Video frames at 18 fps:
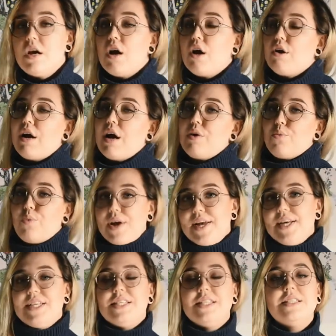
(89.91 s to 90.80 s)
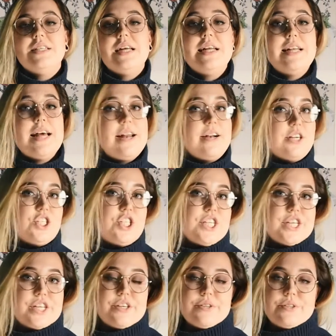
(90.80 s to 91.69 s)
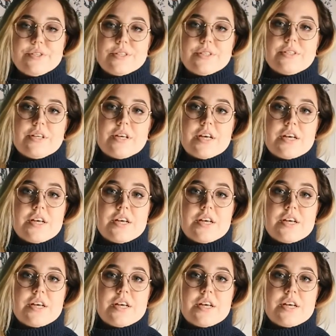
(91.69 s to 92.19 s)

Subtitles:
around waste and energy use.